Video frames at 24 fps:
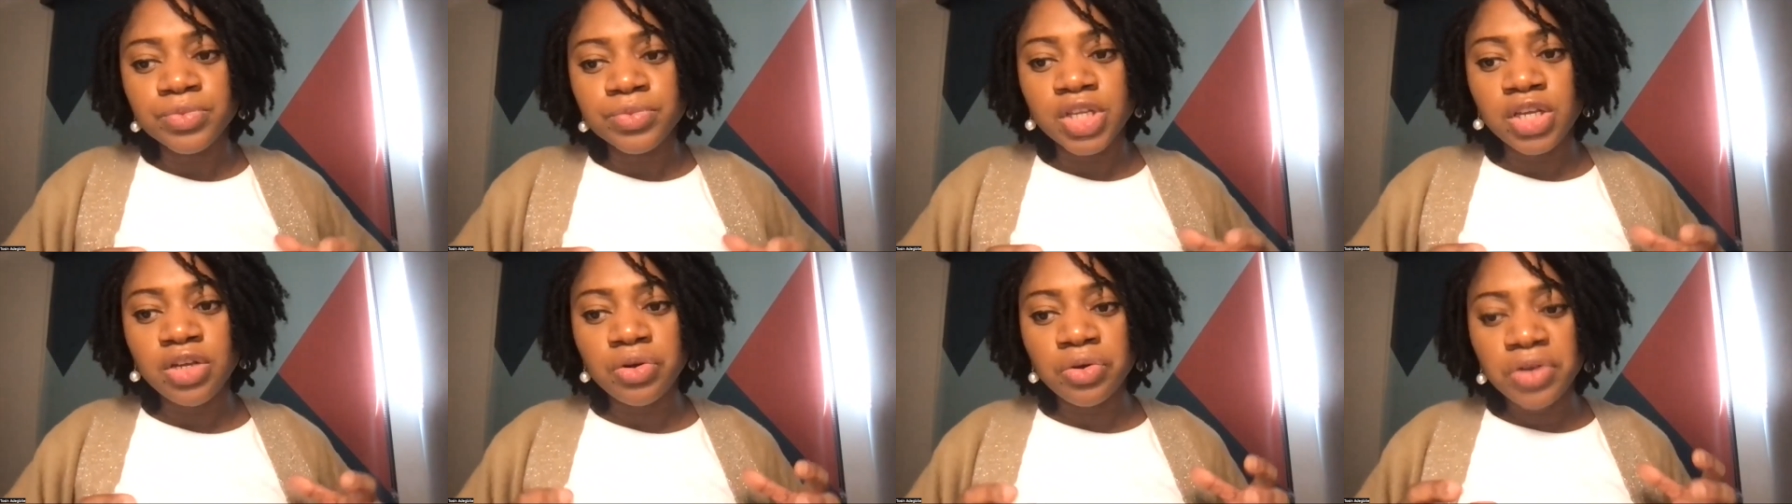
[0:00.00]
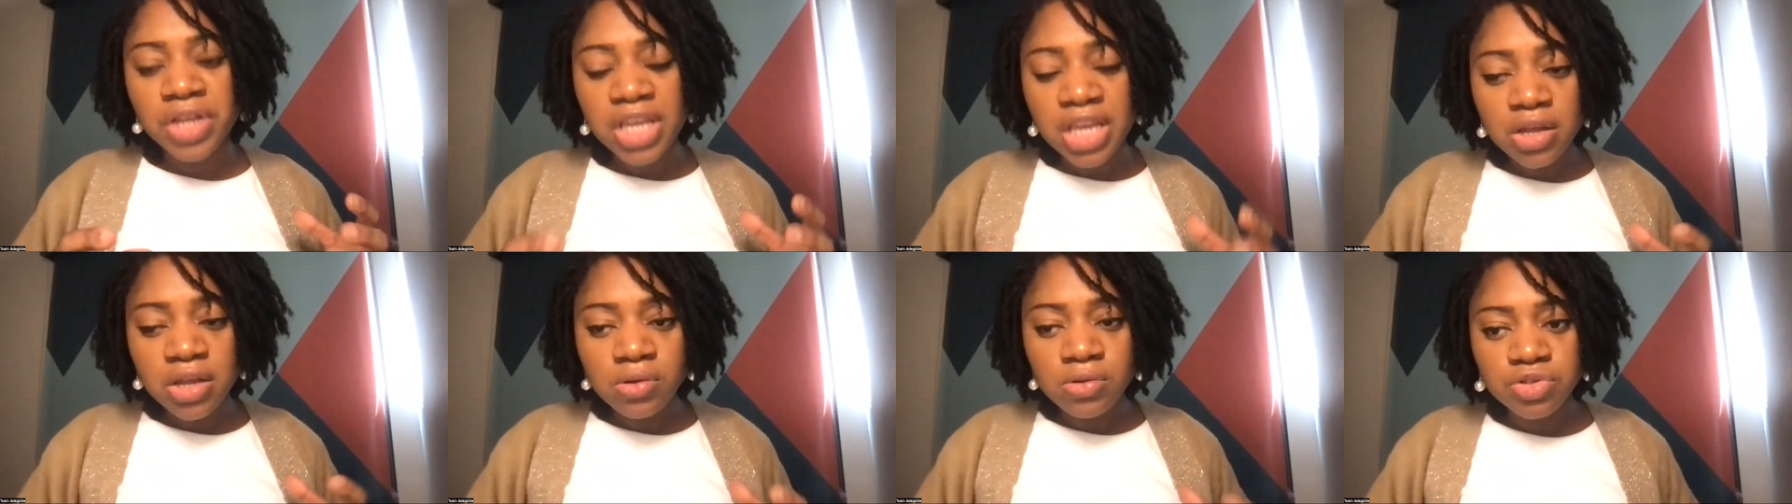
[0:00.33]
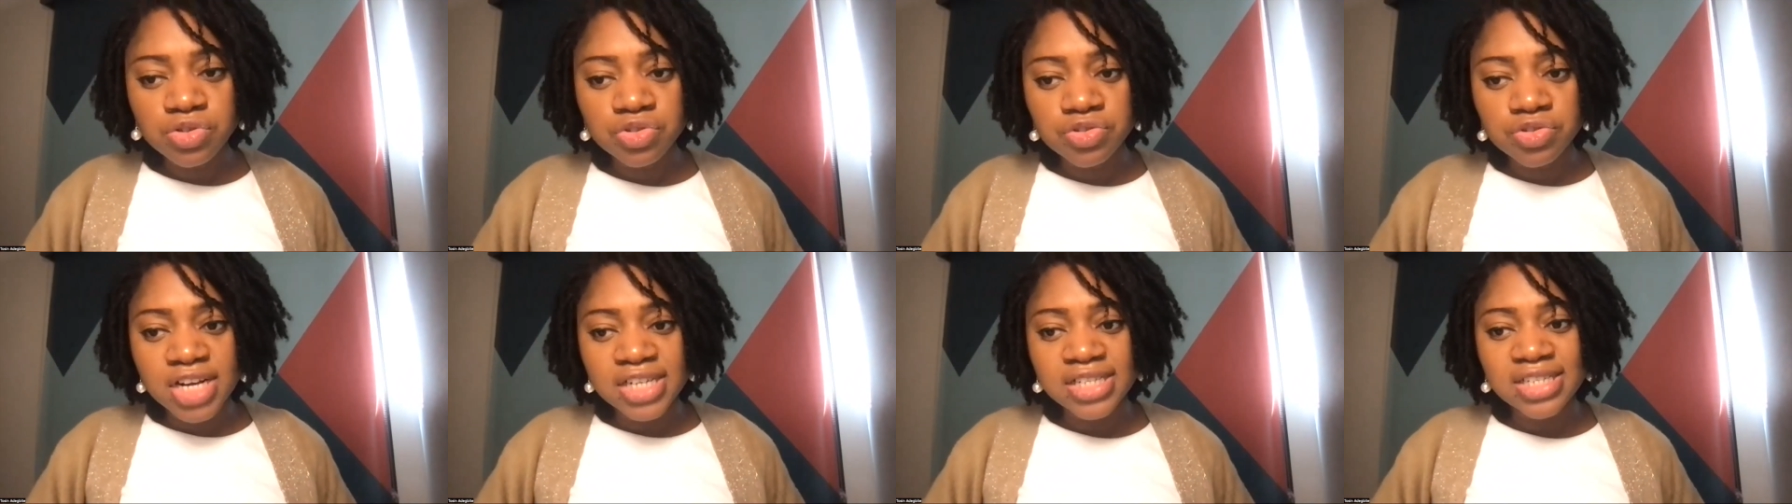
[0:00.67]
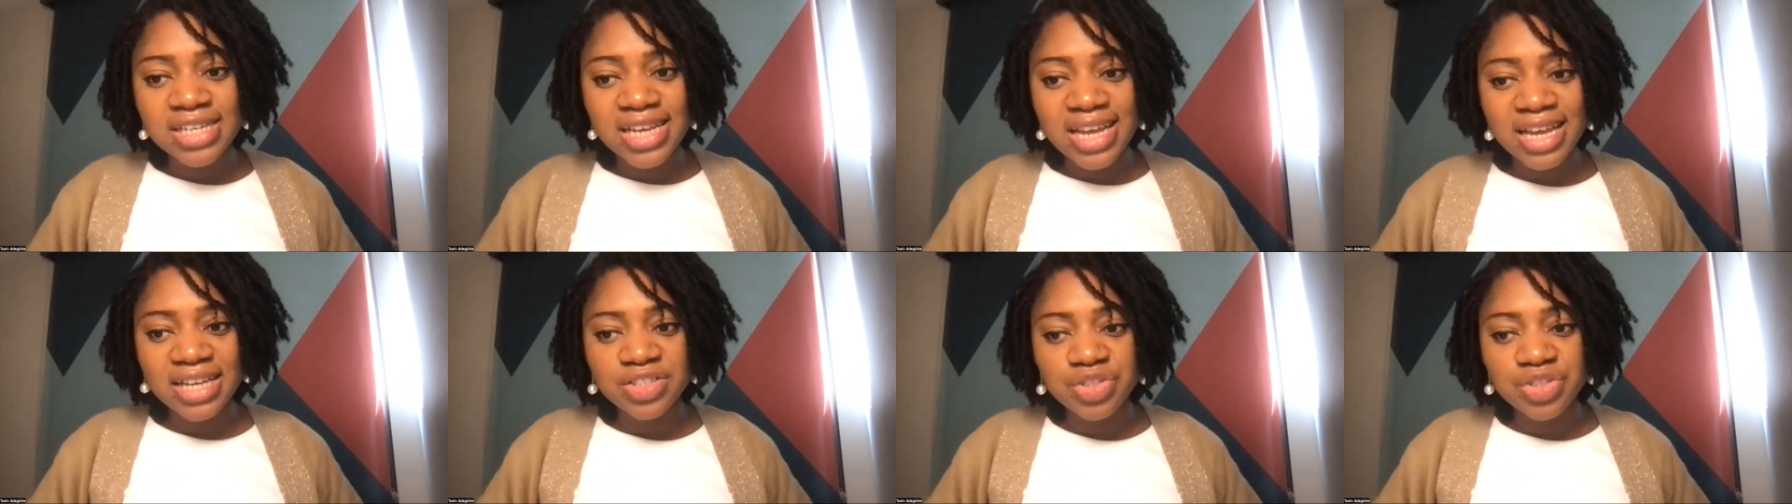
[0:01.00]
you know eagle
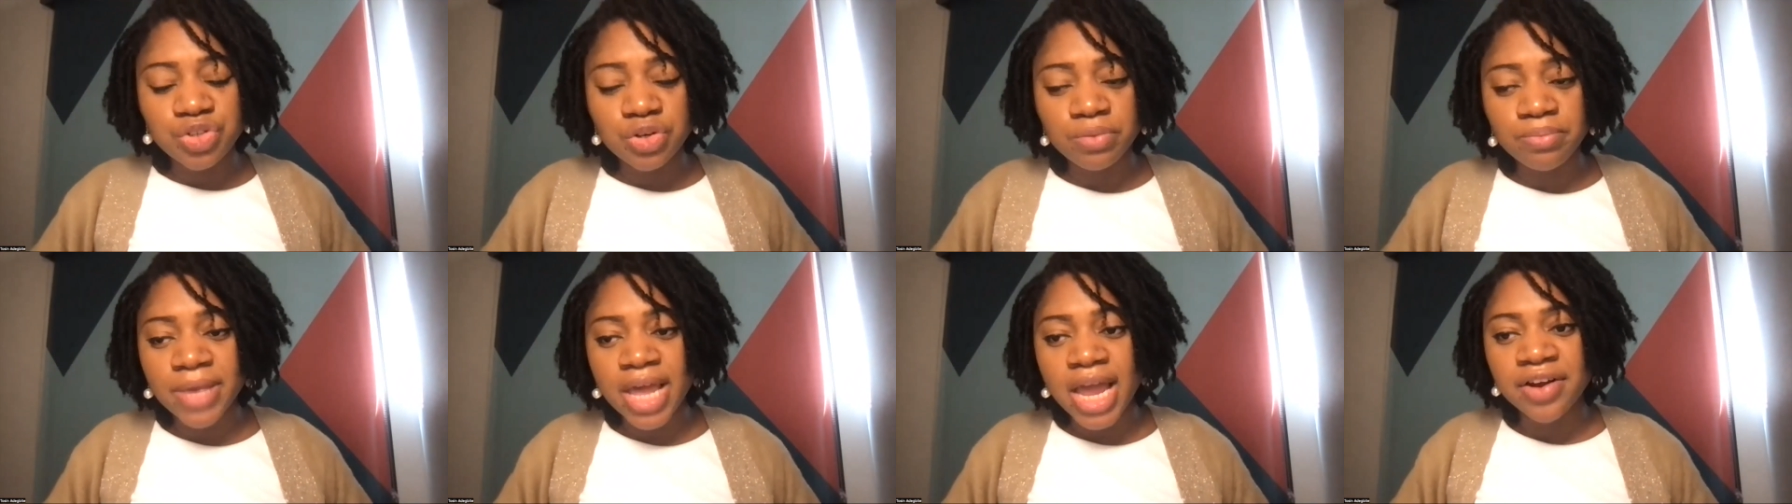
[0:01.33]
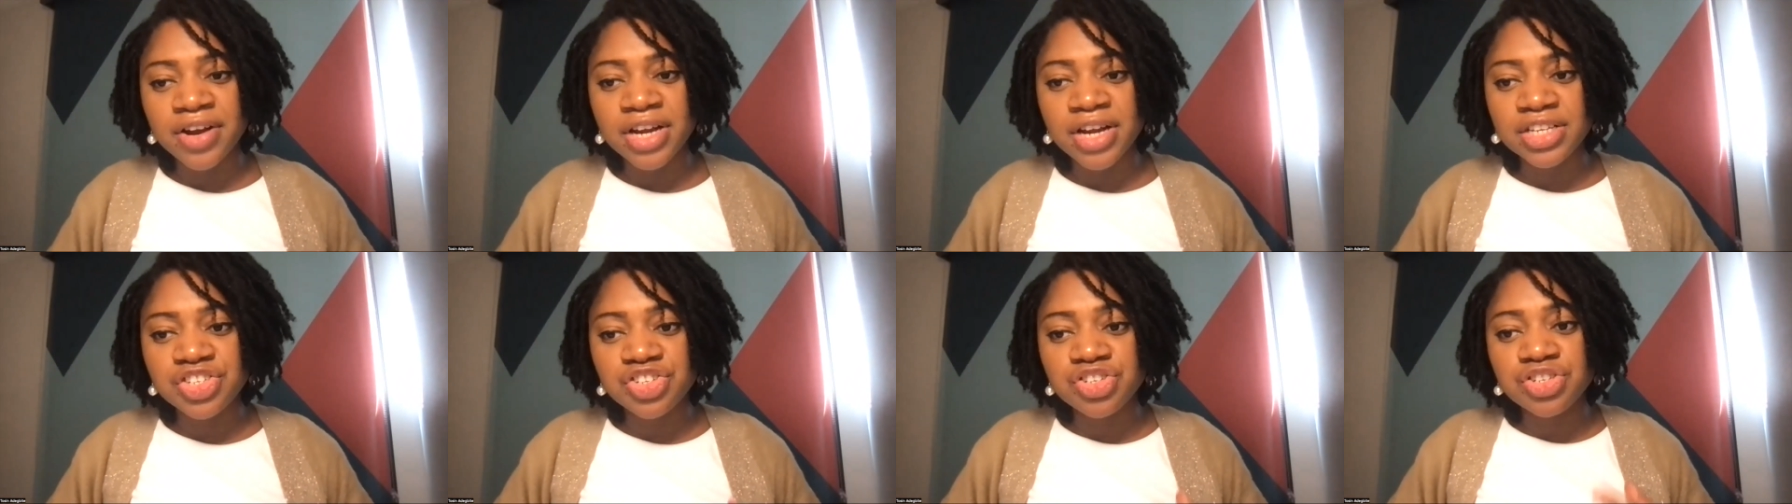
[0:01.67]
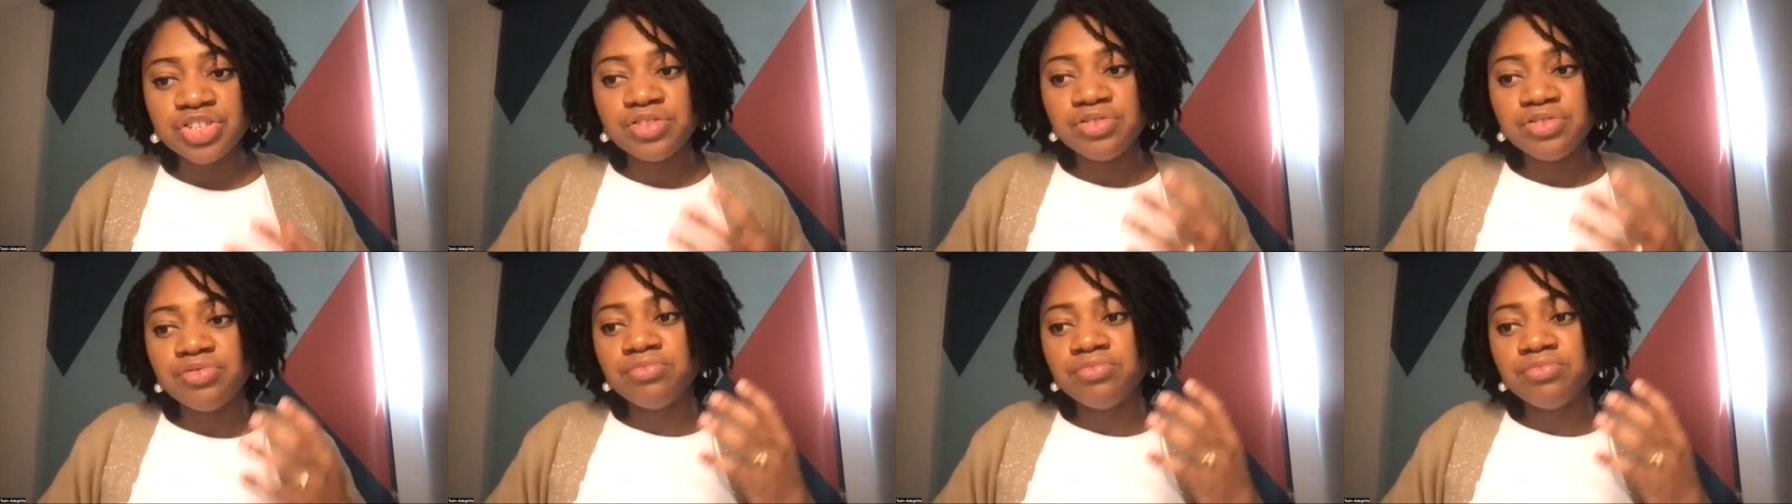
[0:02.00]
strength test your marriage